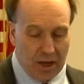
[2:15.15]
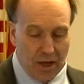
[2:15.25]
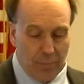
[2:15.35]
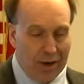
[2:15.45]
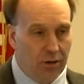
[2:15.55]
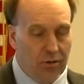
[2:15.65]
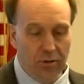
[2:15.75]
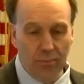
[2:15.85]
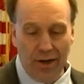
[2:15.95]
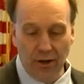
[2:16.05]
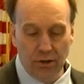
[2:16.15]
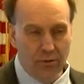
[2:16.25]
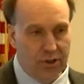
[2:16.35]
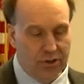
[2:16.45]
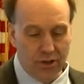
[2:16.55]
about my own
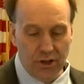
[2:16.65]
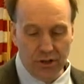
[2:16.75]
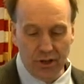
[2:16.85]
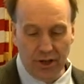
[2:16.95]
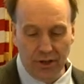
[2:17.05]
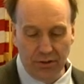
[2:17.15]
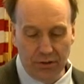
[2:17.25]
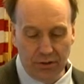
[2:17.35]
research on